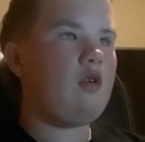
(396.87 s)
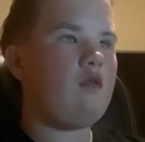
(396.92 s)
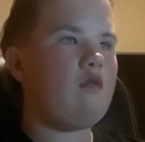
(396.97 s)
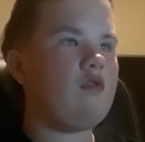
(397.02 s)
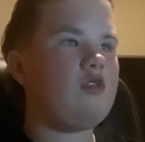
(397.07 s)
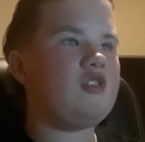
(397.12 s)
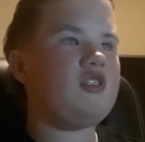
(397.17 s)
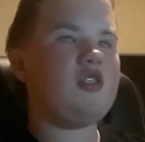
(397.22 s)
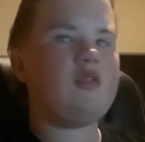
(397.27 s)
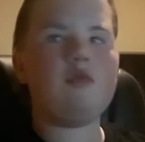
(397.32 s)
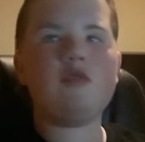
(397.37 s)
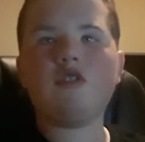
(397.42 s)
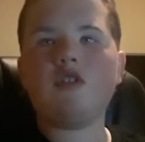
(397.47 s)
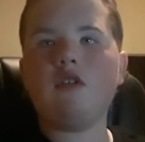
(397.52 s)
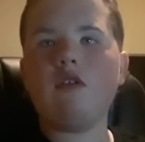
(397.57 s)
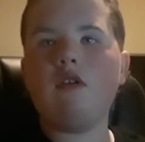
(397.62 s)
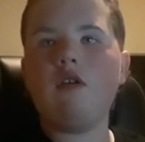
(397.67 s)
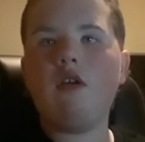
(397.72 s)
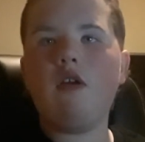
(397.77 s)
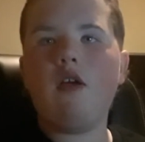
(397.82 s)

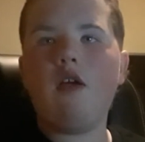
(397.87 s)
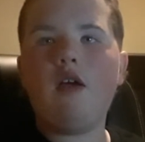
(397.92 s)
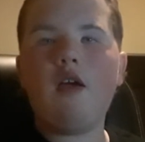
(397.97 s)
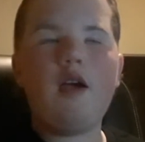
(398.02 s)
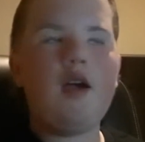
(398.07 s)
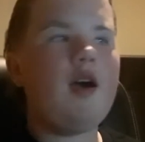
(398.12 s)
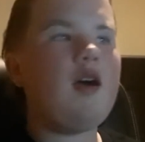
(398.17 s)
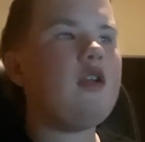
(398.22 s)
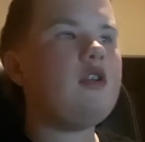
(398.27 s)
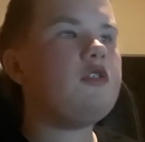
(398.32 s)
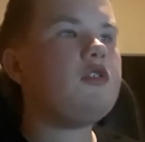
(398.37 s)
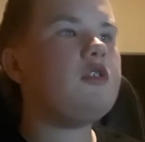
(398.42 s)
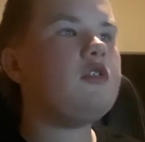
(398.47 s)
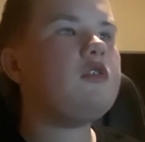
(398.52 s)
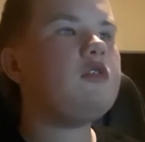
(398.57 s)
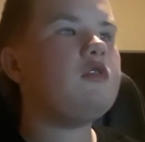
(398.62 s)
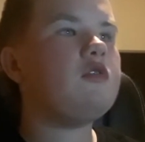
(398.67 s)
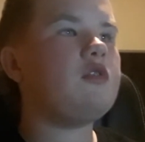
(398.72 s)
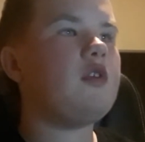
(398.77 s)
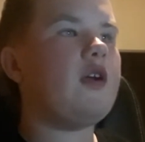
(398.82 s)
Reception. How to Train
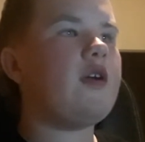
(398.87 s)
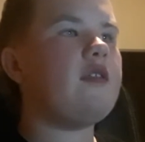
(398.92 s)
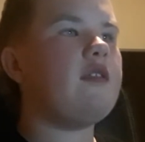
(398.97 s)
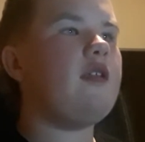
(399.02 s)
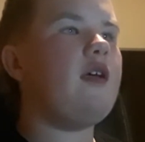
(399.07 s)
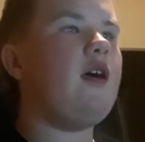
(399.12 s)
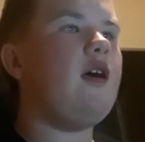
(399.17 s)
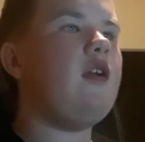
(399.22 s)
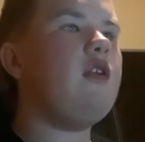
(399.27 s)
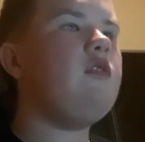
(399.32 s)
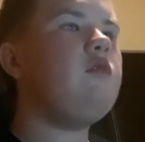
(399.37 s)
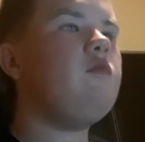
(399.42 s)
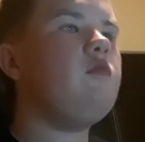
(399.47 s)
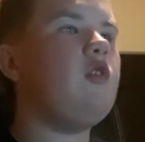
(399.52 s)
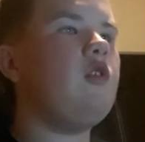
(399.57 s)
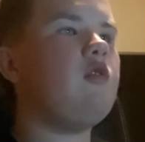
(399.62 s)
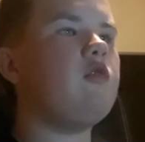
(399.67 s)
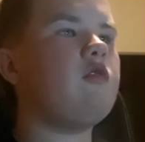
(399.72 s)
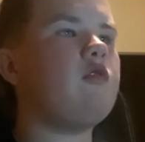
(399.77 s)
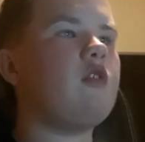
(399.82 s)
Your Dragon, The Hidden
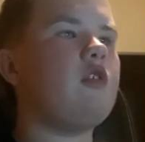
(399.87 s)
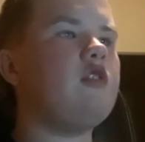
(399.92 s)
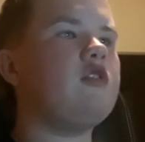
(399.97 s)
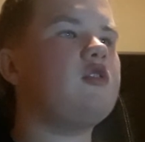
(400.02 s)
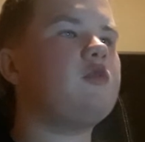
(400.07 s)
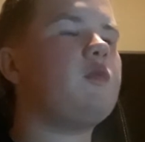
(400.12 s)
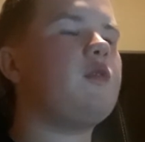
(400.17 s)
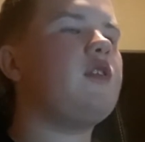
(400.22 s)
World grossed